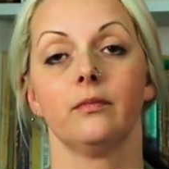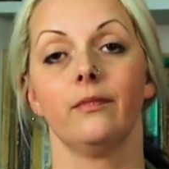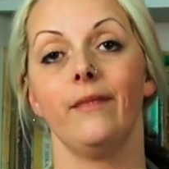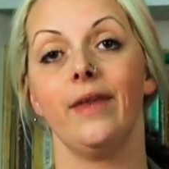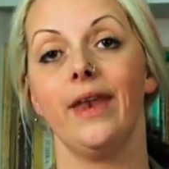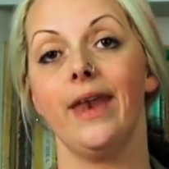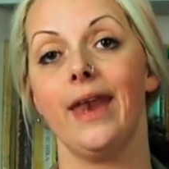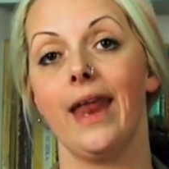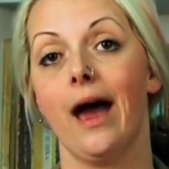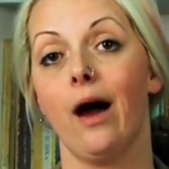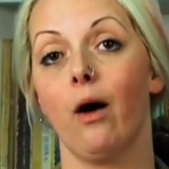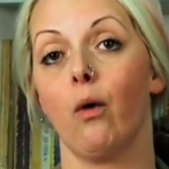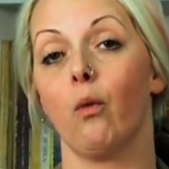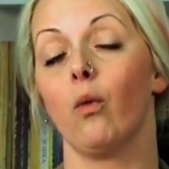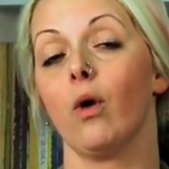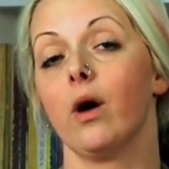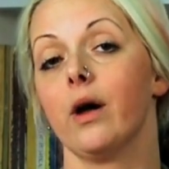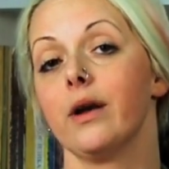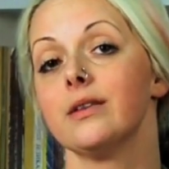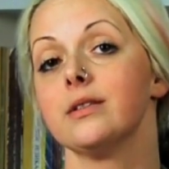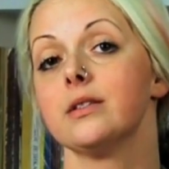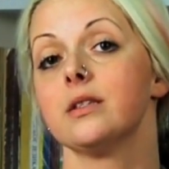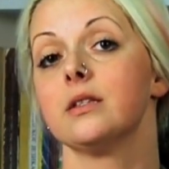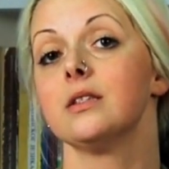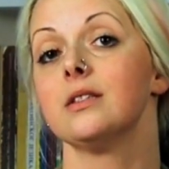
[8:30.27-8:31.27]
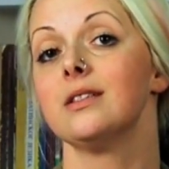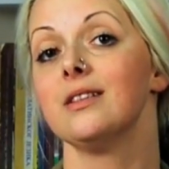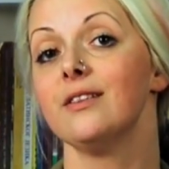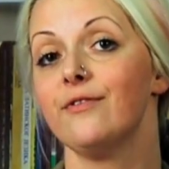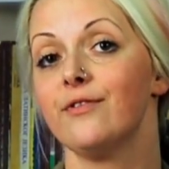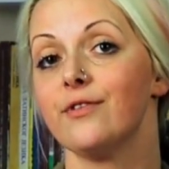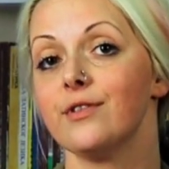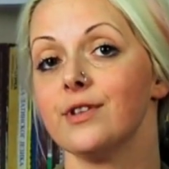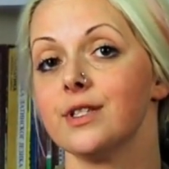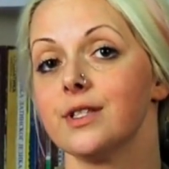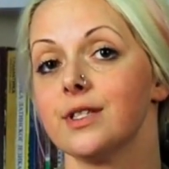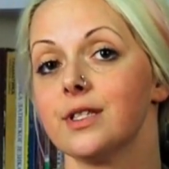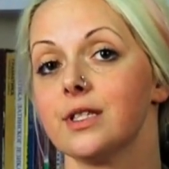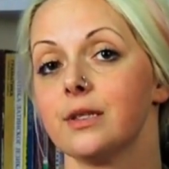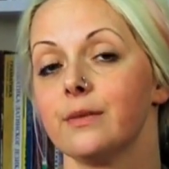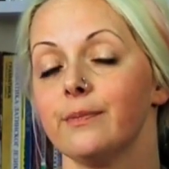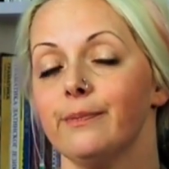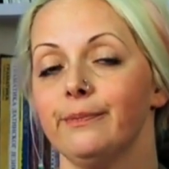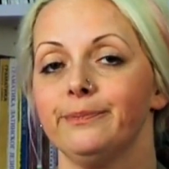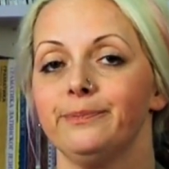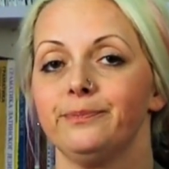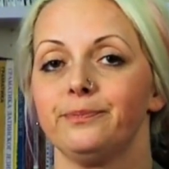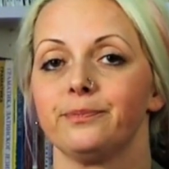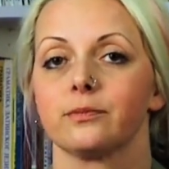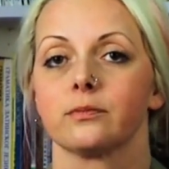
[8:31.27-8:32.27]
Now, what is the difference?
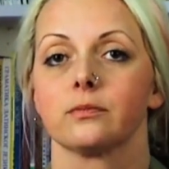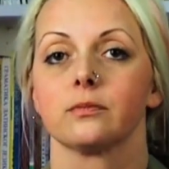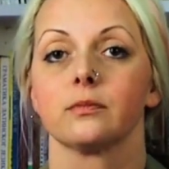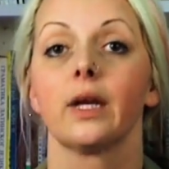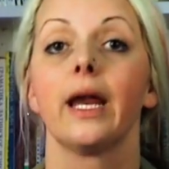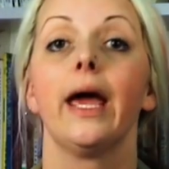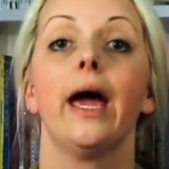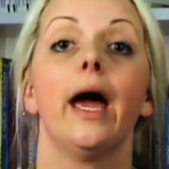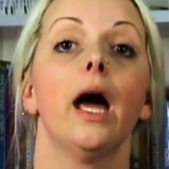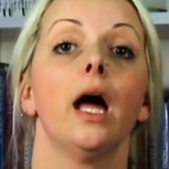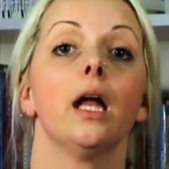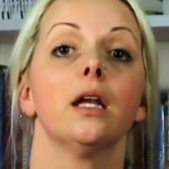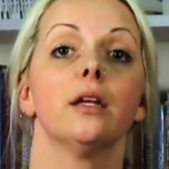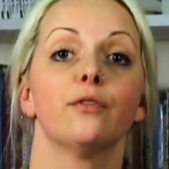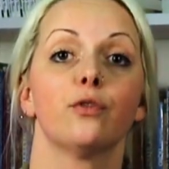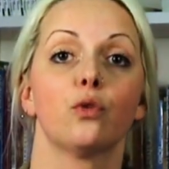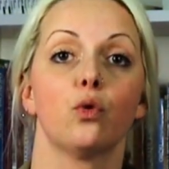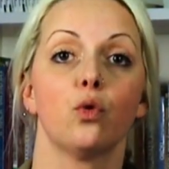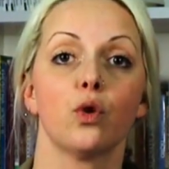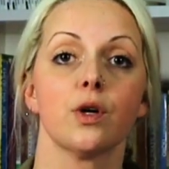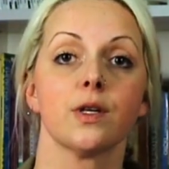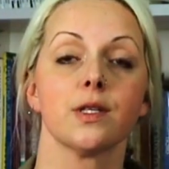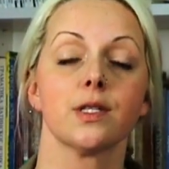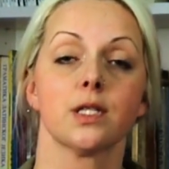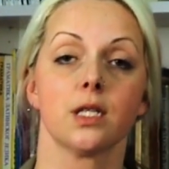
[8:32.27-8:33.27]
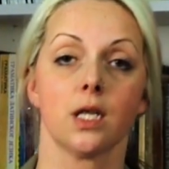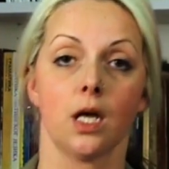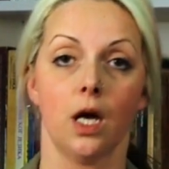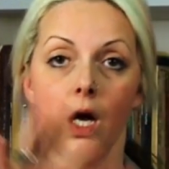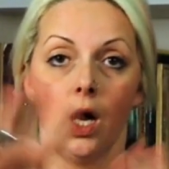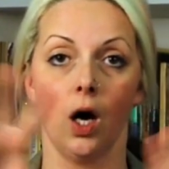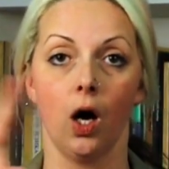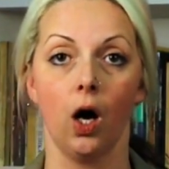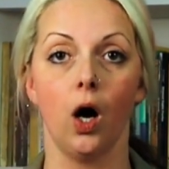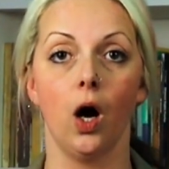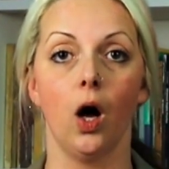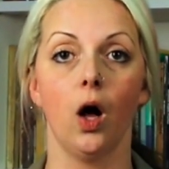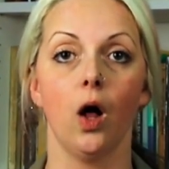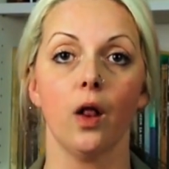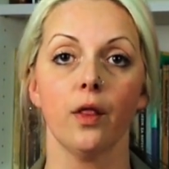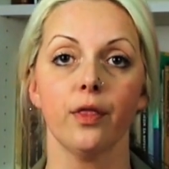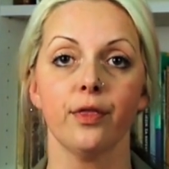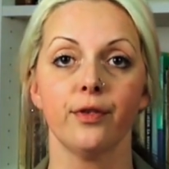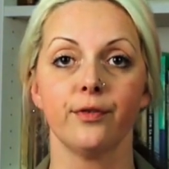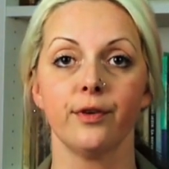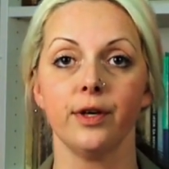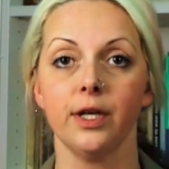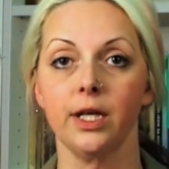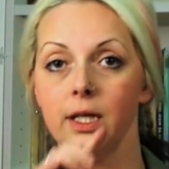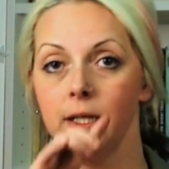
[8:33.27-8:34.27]
And of course, all
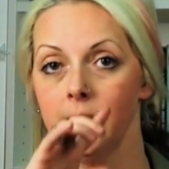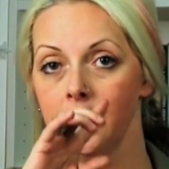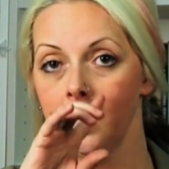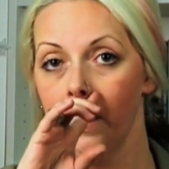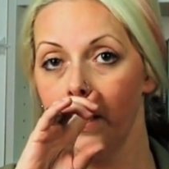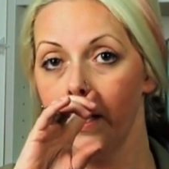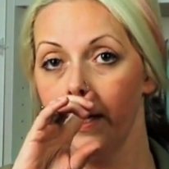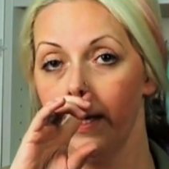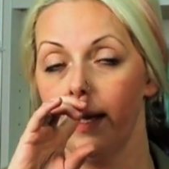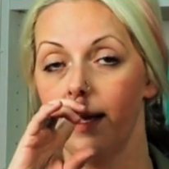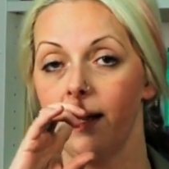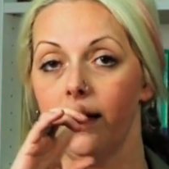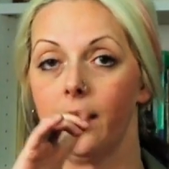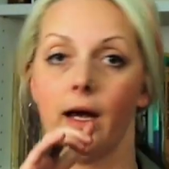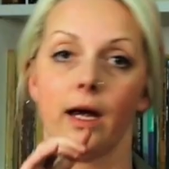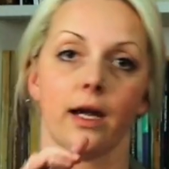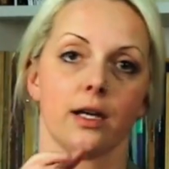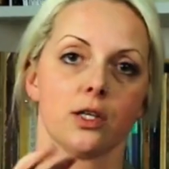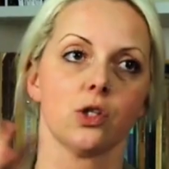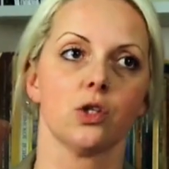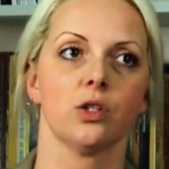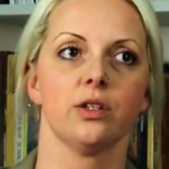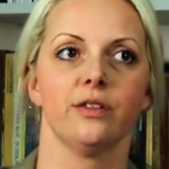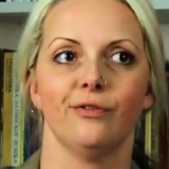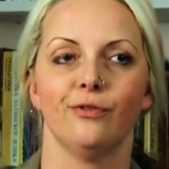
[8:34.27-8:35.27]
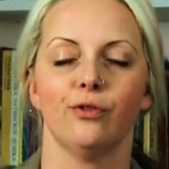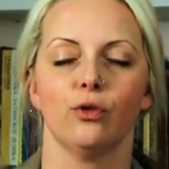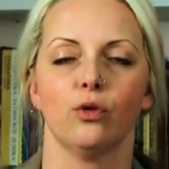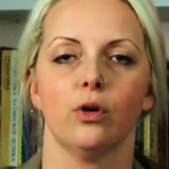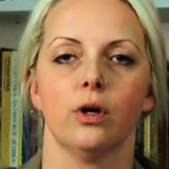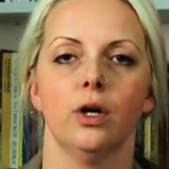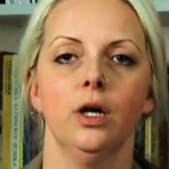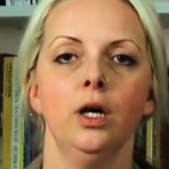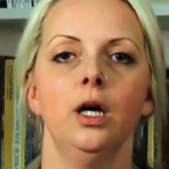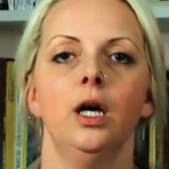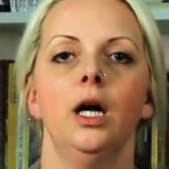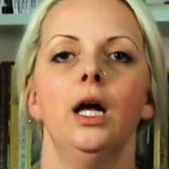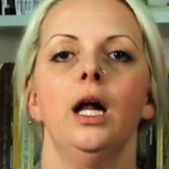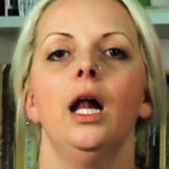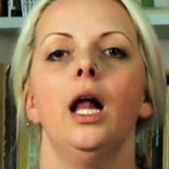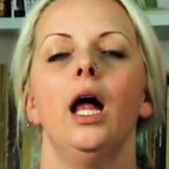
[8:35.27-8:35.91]
three, actually four,